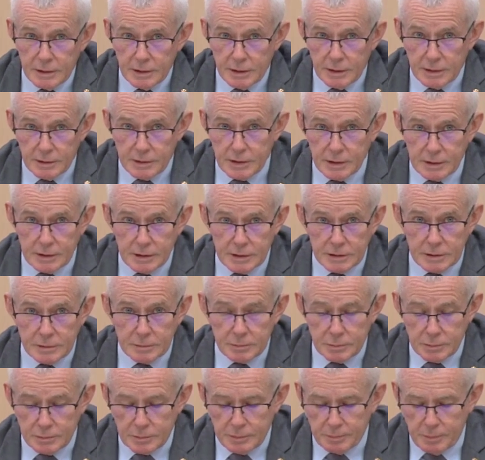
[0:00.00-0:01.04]
I think this will
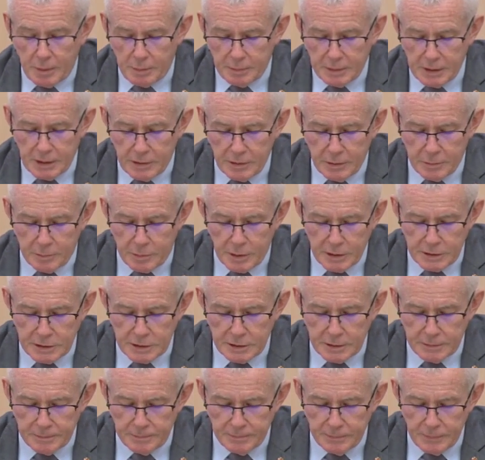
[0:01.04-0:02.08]
probably go to the
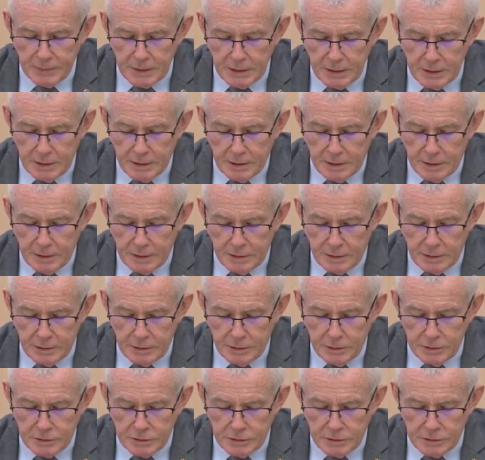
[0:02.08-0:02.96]
President. you